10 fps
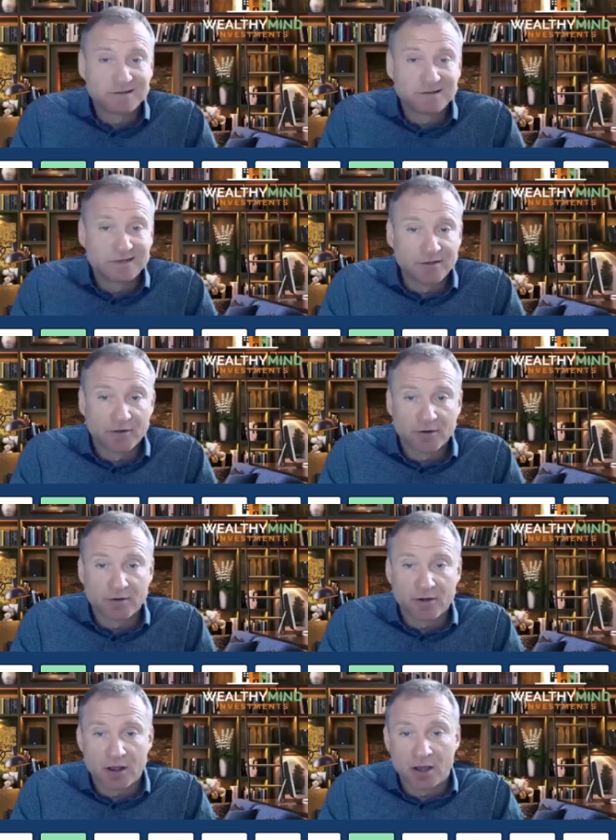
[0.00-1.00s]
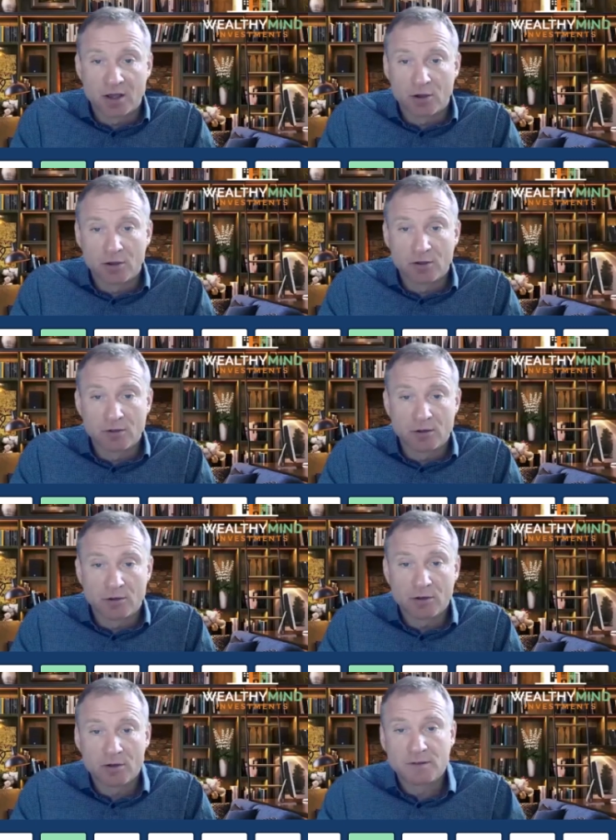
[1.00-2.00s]
deliver uh,
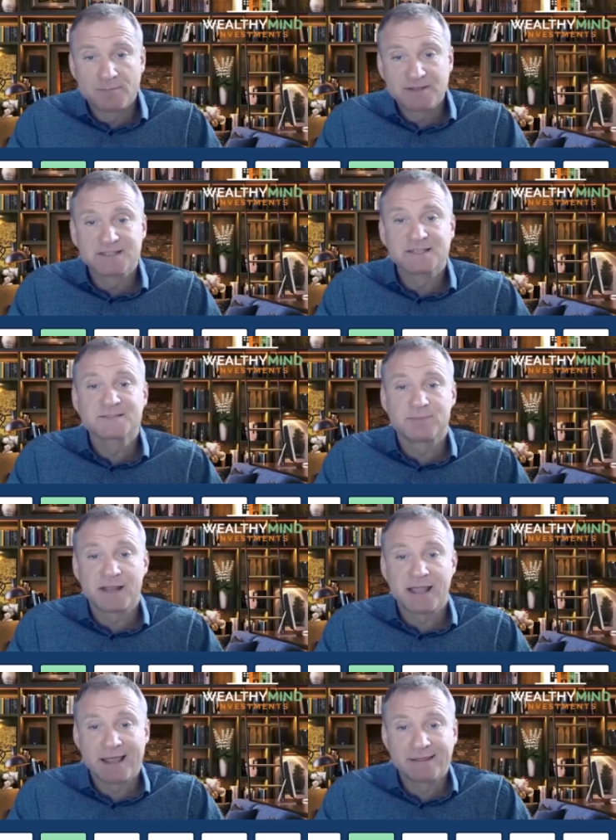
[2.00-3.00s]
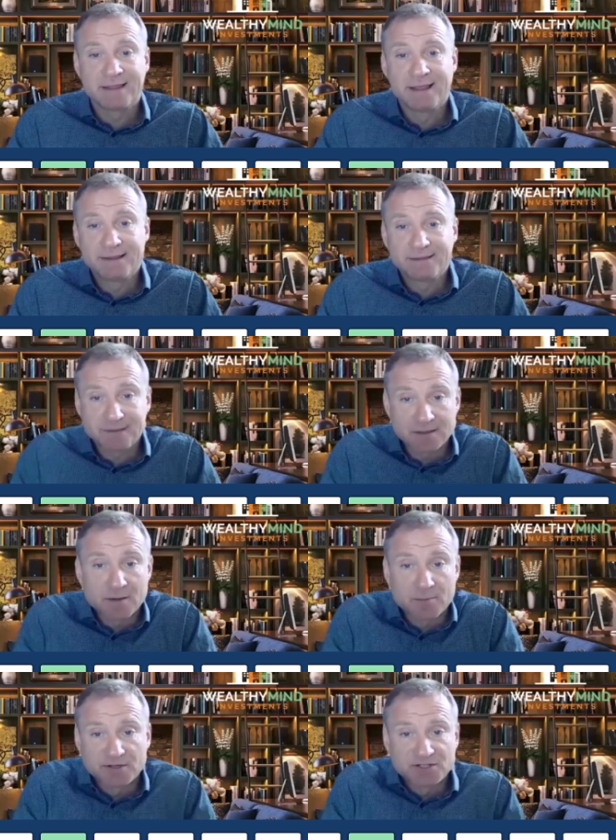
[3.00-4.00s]
on, on the business plan that
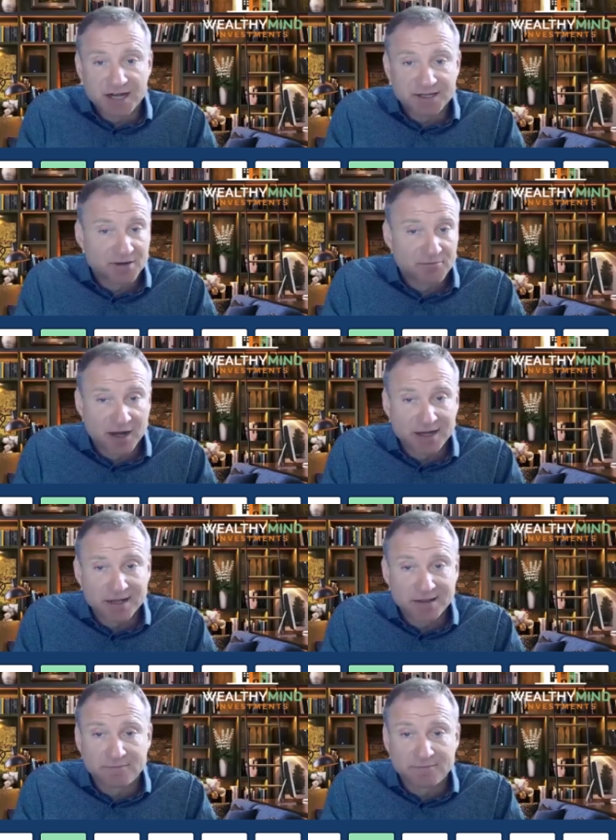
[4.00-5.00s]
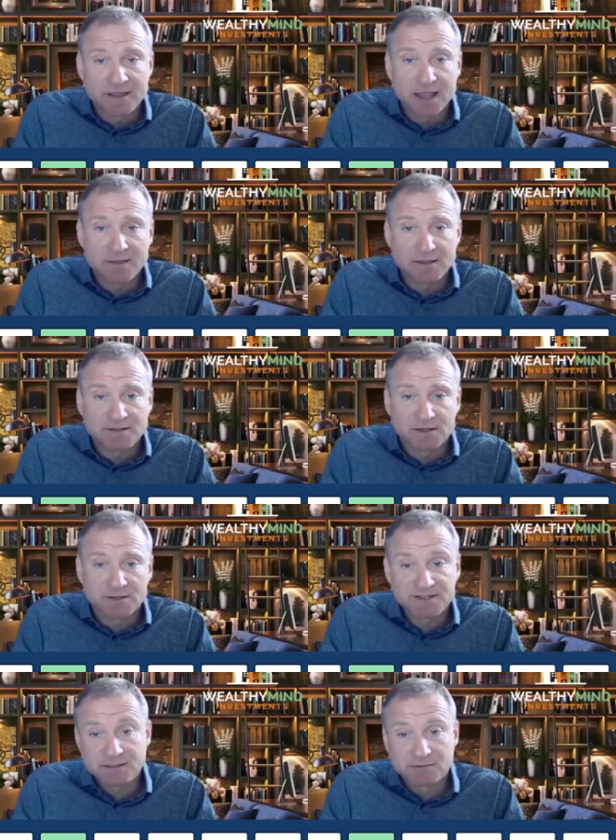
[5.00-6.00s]
they're projecting, right? End of the day, these are
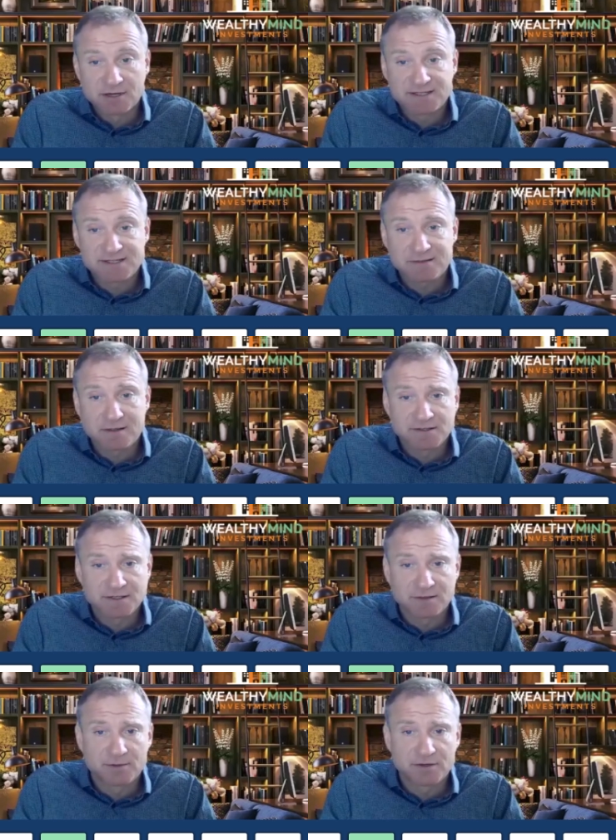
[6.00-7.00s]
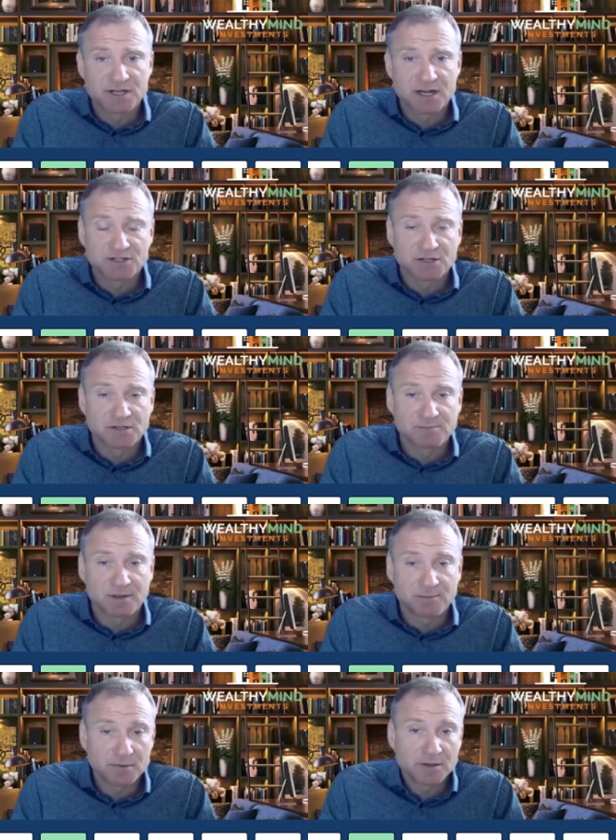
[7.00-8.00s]
still risks, There are still projections,
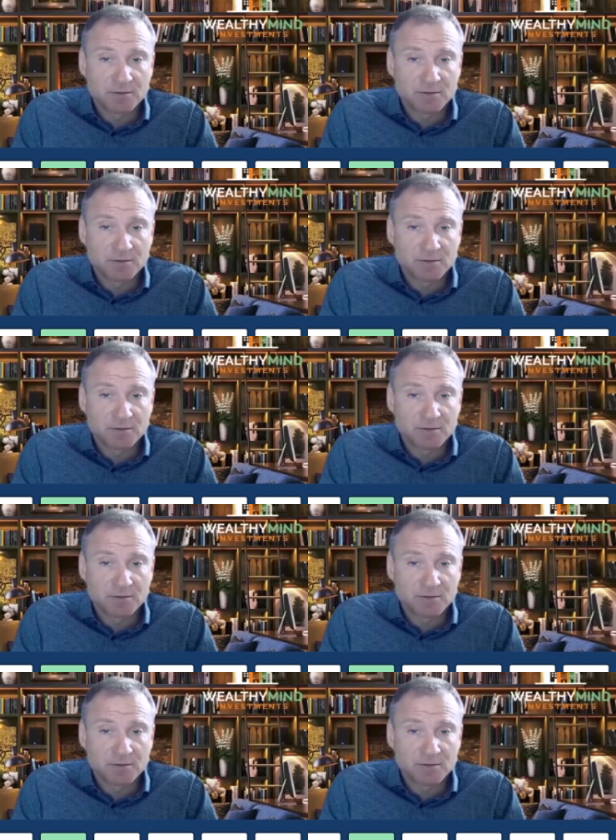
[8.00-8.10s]
but mm-hmm,